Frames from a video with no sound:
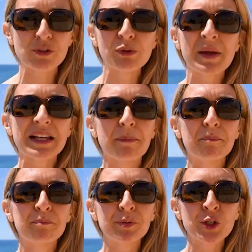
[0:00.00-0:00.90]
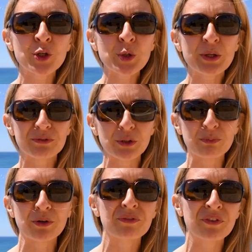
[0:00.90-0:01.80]
to make beautiful
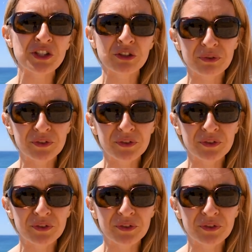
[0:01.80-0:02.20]
professional